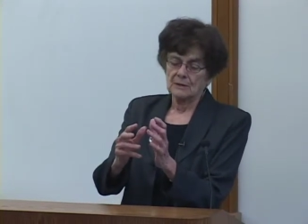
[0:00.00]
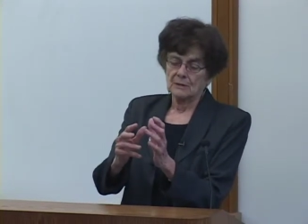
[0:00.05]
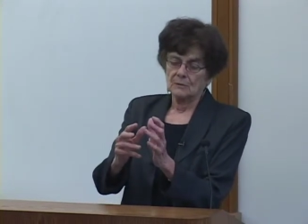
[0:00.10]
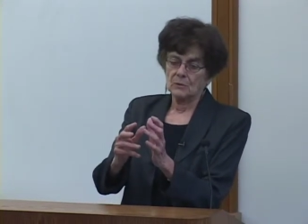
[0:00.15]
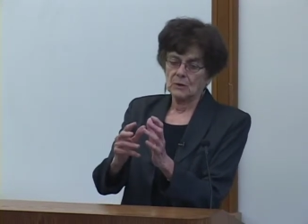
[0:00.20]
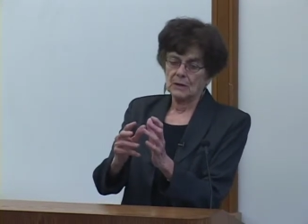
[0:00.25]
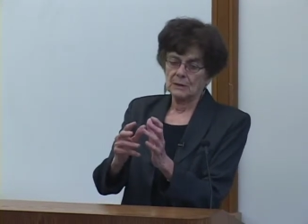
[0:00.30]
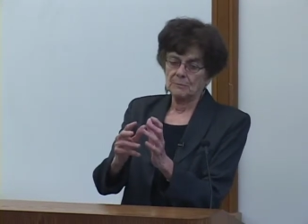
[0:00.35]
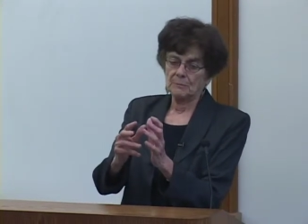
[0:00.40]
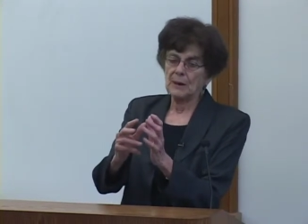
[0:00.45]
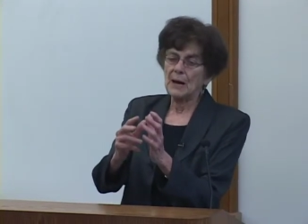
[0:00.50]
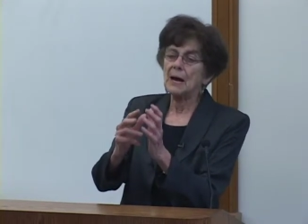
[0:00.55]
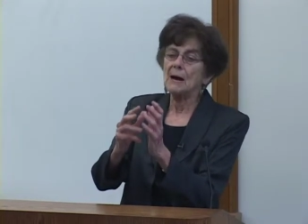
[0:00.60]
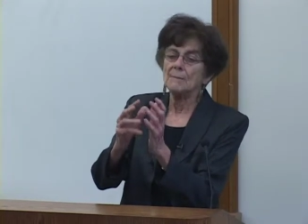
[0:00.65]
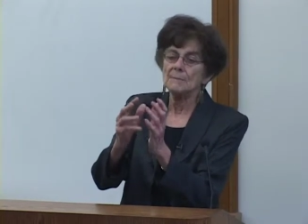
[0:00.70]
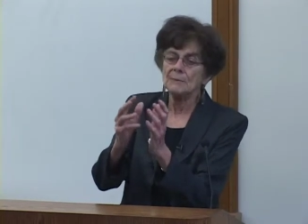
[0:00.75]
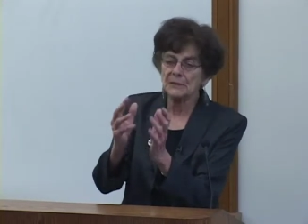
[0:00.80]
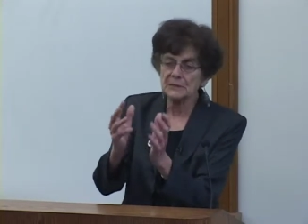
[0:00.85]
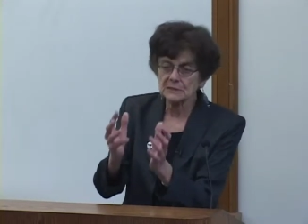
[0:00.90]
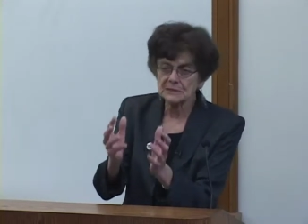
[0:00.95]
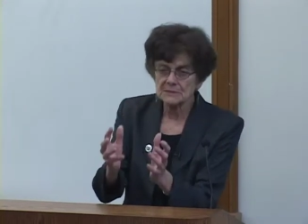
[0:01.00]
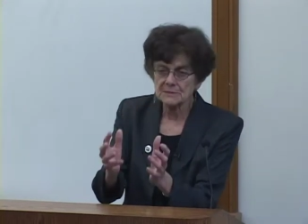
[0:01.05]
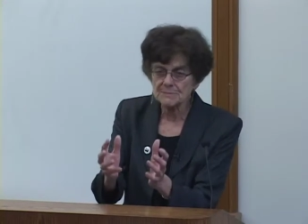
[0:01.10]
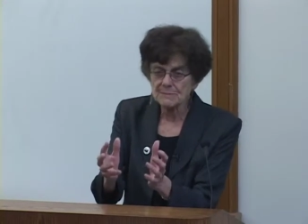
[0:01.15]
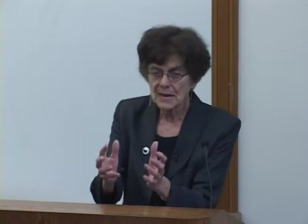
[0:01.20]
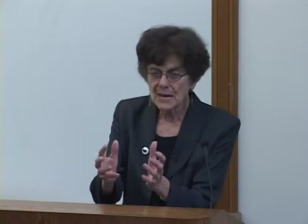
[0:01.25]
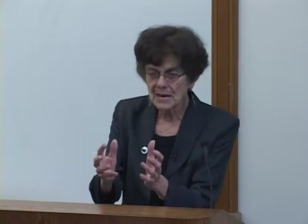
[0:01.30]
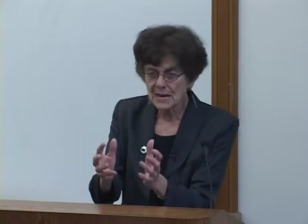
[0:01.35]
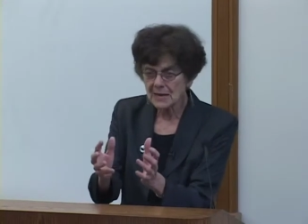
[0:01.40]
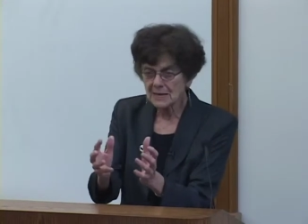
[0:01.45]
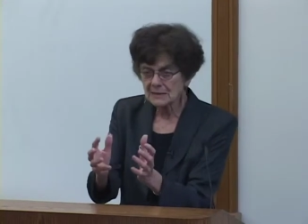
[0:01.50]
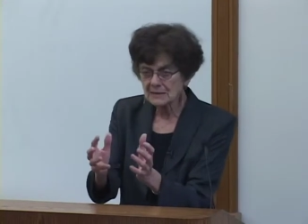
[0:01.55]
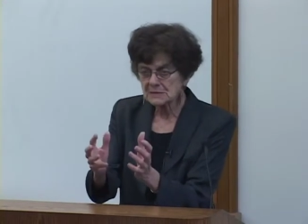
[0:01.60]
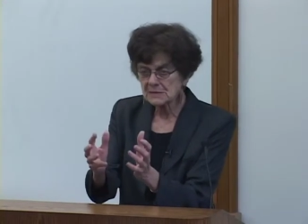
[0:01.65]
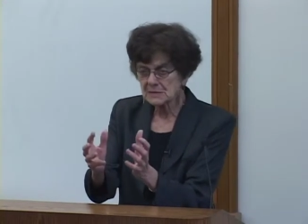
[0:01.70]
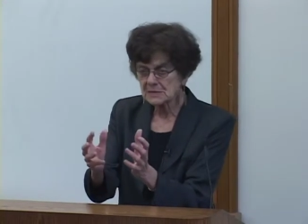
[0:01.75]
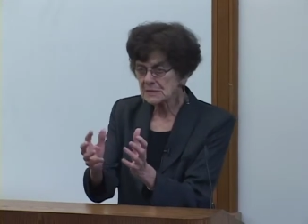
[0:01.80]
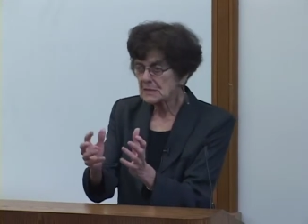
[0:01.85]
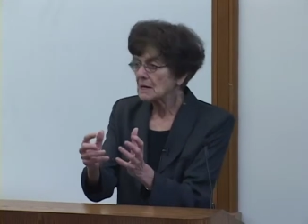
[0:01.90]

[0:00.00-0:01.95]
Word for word: well, public demands